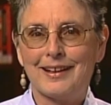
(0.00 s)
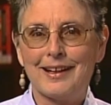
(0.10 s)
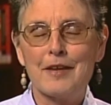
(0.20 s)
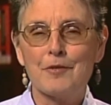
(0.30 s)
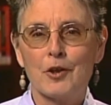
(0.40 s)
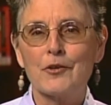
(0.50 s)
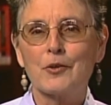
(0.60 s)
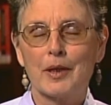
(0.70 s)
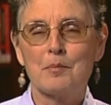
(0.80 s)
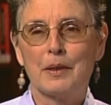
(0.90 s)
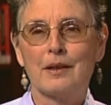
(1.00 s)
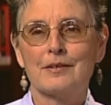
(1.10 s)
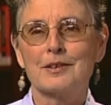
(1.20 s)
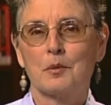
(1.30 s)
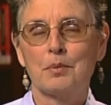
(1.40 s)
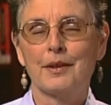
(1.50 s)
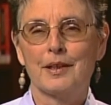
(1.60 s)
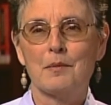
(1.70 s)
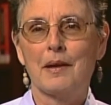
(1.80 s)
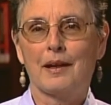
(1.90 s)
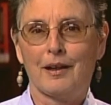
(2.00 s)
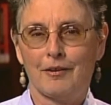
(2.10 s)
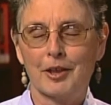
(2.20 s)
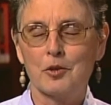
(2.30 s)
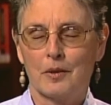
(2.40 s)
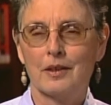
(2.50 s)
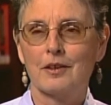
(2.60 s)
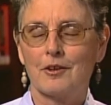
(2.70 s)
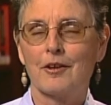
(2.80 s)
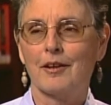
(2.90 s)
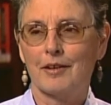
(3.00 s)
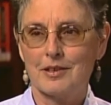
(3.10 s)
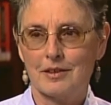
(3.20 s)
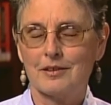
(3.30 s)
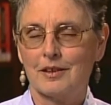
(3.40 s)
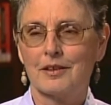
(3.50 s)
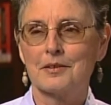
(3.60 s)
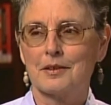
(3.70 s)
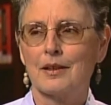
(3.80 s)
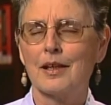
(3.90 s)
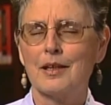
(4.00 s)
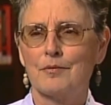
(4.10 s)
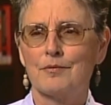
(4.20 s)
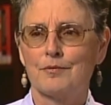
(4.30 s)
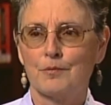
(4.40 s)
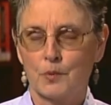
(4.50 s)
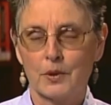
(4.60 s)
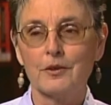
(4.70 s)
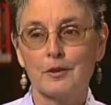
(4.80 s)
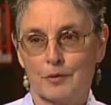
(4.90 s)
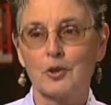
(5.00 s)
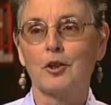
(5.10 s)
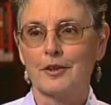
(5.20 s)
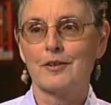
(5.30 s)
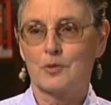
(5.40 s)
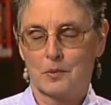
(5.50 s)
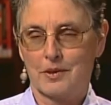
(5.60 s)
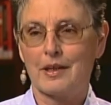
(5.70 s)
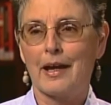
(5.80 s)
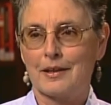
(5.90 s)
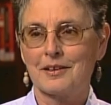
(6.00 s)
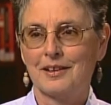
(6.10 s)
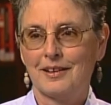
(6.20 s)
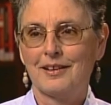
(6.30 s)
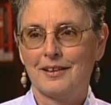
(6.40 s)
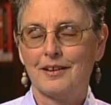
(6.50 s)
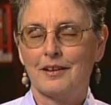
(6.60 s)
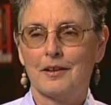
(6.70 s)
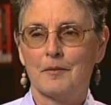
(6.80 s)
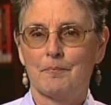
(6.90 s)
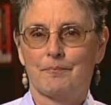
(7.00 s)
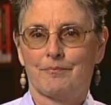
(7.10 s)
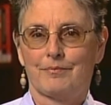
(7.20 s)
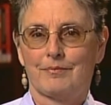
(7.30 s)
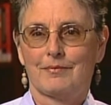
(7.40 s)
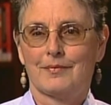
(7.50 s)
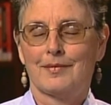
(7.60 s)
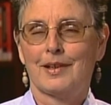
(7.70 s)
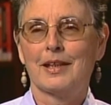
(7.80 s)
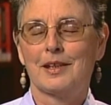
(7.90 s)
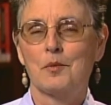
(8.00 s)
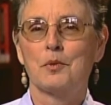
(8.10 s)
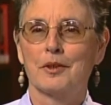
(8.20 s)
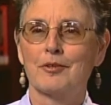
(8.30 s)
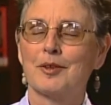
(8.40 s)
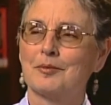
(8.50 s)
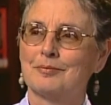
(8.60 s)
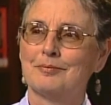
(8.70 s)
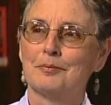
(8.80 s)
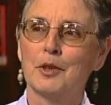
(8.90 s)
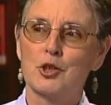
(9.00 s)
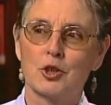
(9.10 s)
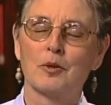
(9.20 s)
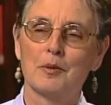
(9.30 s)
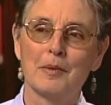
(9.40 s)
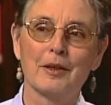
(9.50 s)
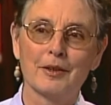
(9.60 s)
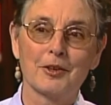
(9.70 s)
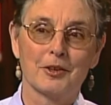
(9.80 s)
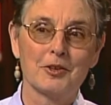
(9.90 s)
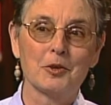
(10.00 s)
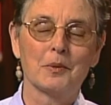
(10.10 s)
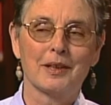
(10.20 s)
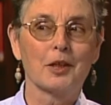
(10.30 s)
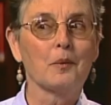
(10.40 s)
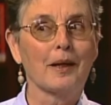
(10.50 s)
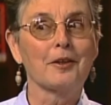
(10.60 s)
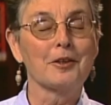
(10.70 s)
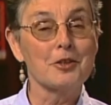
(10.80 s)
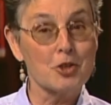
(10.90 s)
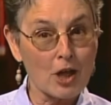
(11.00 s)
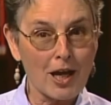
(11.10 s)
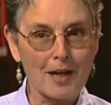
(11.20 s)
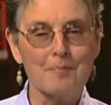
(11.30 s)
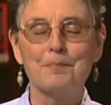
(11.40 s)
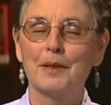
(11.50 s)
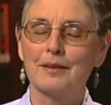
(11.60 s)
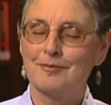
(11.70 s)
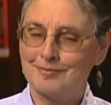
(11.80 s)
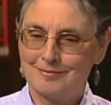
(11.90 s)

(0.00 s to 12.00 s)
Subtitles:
I've also had parents complain about how I graded or how I did things, and I have real difficulties with that. I keep wondering what Joe and Mary are going to do when they go out on a job, but,